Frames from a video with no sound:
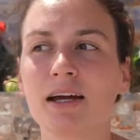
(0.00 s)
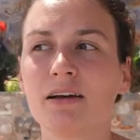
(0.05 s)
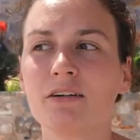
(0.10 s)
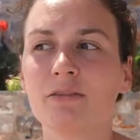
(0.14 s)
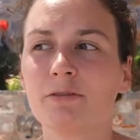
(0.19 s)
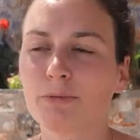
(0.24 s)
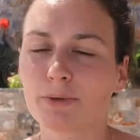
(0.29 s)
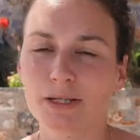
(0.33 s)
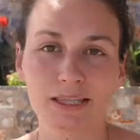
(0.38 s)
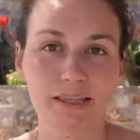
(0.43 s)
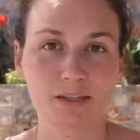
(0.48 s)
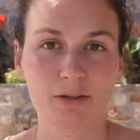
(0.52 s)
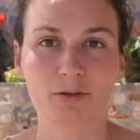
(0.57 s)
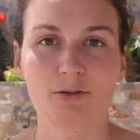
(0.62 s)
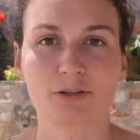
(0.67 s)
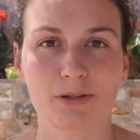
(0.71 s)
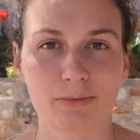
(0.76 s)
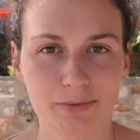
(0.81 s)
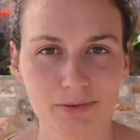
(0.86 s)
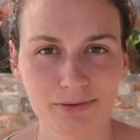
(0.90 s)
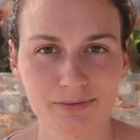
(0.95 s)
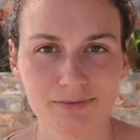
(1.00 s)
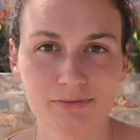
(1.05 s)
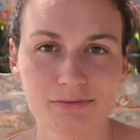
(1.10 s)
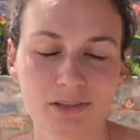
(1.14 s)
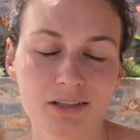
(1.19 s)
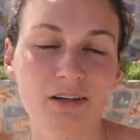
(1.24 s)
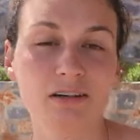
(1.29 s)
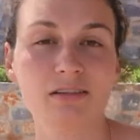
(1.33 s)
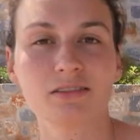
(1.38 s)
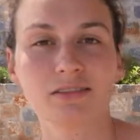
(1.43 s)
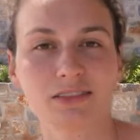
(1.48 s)
with the group.
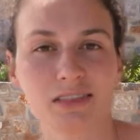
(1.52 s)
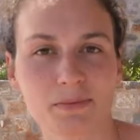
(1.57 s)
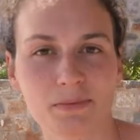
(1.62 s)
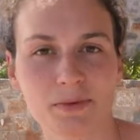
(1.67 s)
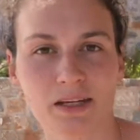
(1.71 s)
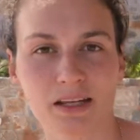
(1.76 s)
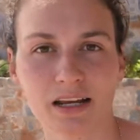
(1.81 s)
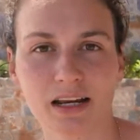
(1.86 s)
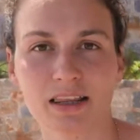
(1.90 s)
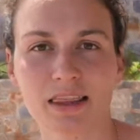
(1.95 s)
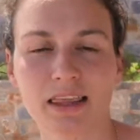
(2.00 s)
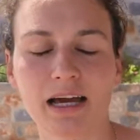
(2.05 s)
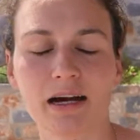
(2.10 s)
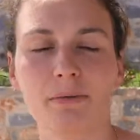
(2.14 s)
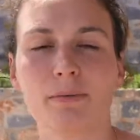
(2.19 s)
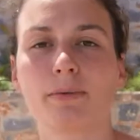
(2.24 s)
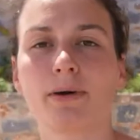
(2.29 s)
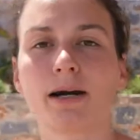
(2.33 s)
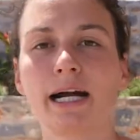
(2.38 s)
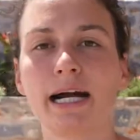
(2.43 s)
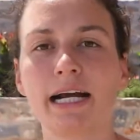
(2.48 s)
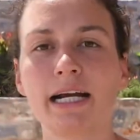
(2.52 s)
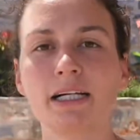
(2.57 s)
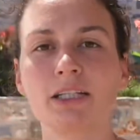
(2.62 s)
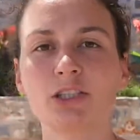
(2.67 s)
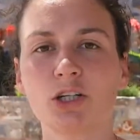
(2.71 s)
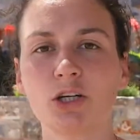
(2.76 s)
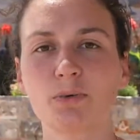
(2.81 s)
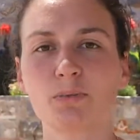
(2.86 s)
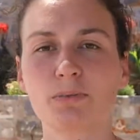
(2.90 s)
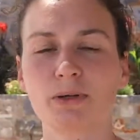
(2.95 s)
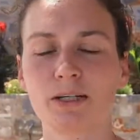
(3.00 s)
You know, something like that, where I
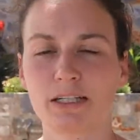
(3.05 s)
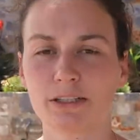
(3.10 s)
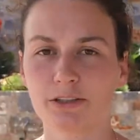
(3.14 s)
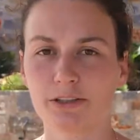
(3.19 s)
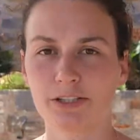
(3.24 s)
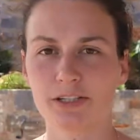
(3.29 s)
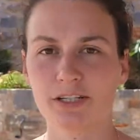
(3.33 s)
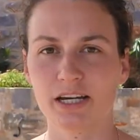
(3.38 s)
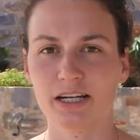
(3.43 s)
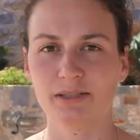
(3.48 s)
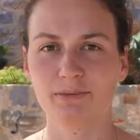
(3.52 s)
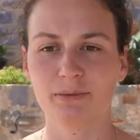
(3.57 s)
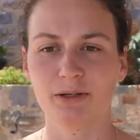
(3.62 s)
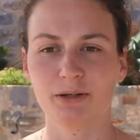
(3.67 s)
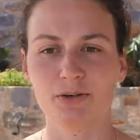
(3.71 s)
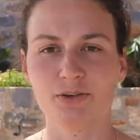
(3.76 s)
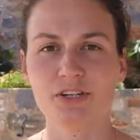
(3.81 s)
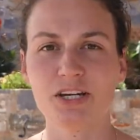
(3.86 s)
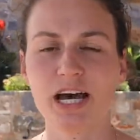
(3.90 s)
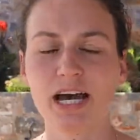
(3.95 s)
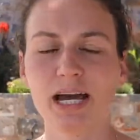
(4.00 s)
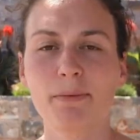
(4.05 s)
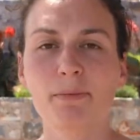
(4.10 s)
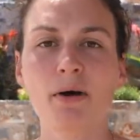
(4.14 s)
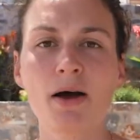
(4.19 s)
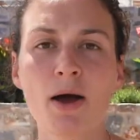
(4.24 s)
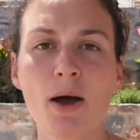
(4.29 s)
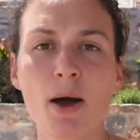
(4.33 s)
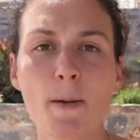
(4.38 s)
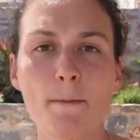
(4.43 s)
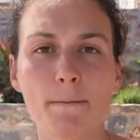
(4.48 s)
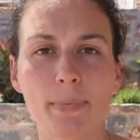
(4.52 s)
don't prioritize my own time,
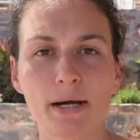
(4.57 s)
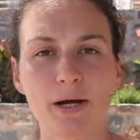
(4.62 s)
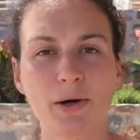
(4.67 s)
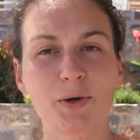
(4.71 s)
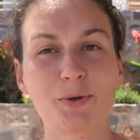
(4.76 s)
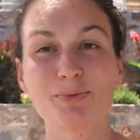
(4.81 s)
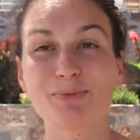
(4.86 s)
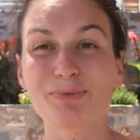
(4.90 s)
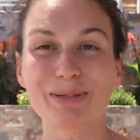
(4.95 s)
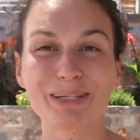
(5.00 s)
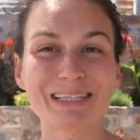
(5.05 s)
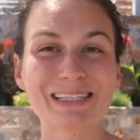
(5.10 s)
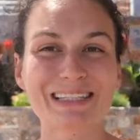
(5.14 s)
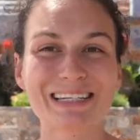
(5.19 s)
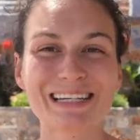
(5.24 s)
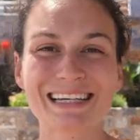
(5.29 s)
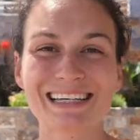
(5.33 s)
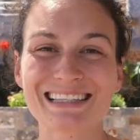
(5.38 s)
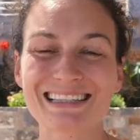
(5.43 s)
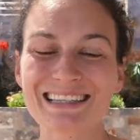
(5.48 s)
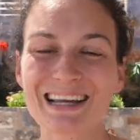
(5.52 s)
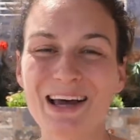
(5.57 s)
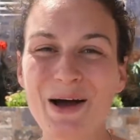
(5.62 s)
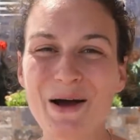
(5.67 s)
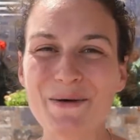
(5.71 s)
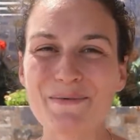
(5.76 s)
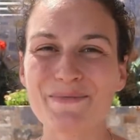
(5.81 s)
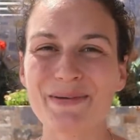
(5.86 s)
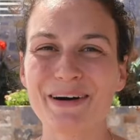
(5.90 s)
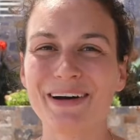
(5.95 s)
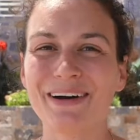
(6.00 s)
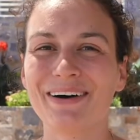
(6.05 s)
my own business,
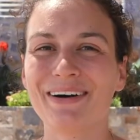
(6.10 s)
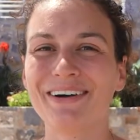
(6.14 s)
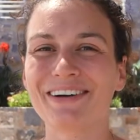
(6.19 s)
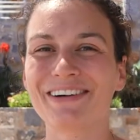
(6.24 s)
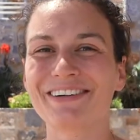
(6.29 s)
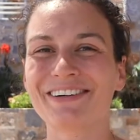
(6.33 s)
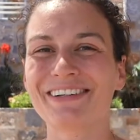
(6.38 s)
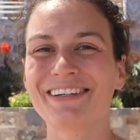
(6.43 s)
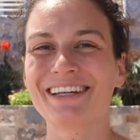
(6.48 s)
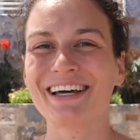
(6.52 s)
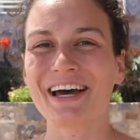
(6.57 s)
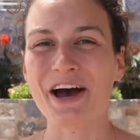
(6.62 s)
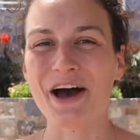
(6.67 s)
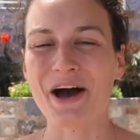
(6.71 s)
my own